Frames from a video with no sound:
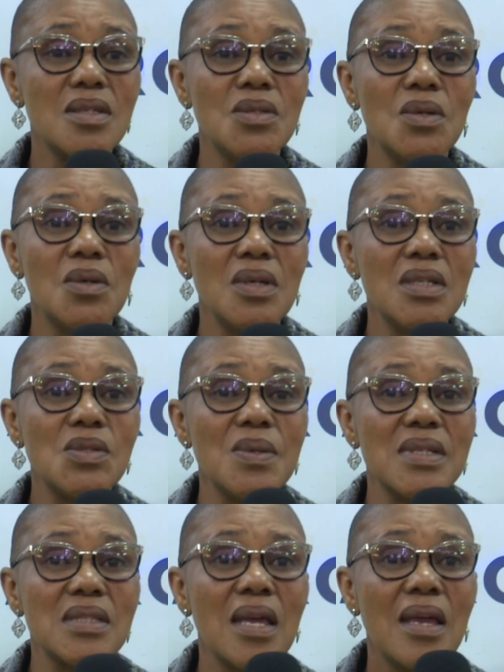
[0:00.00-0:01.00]
You know, it
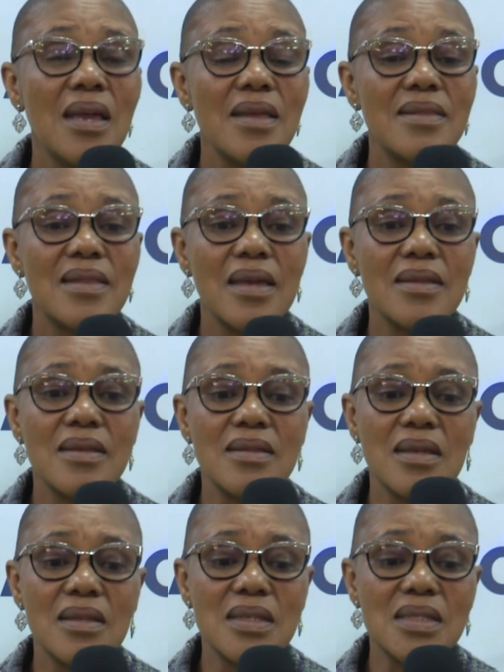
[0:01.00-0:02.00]
was
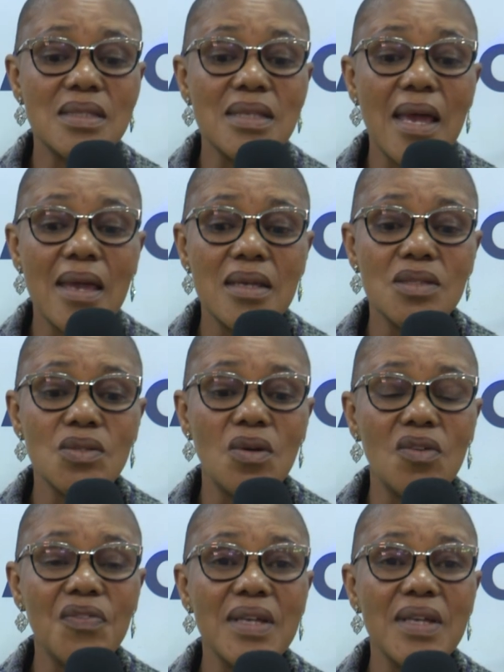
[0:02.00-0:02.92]
the size of